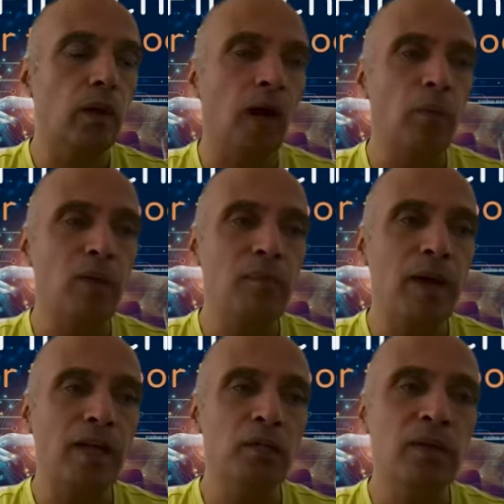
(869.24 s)
are we
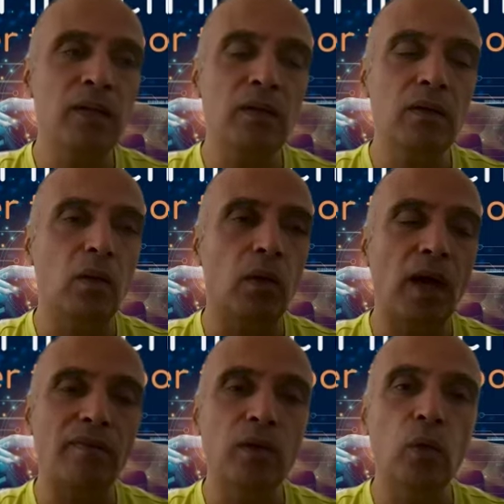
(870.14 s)
management or
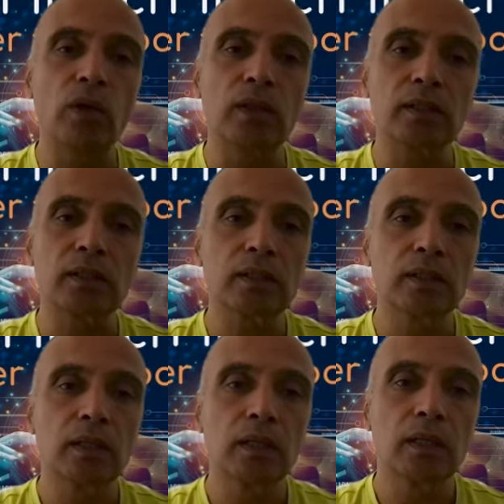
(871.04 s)
are we owners?
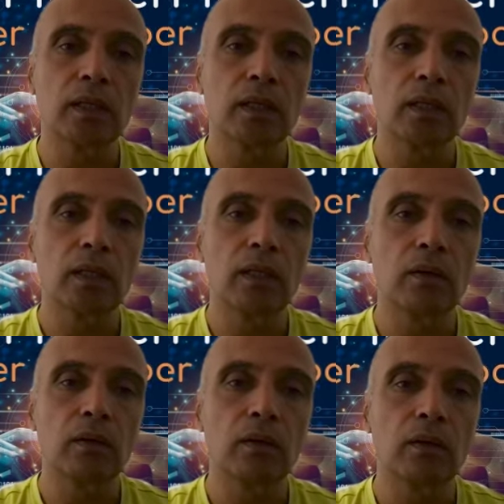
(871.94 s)

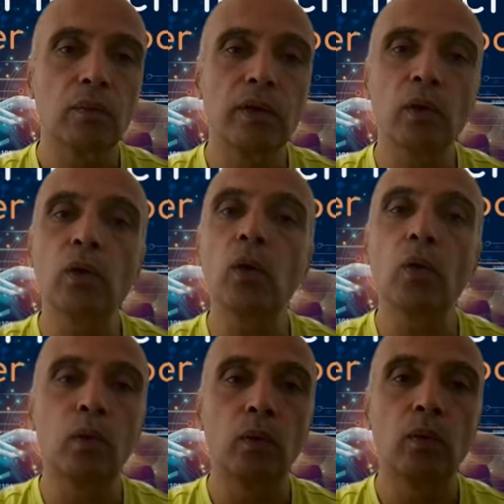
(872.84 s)
We don't
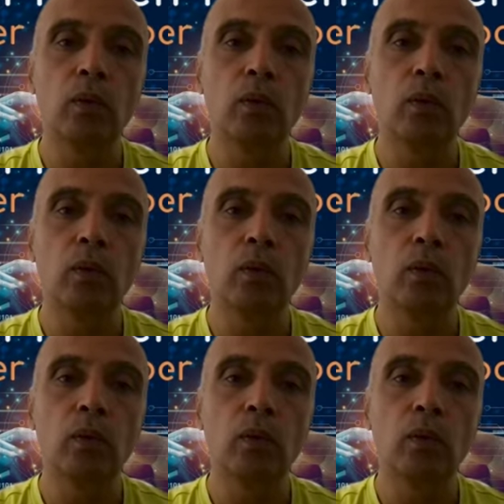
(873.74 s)
know.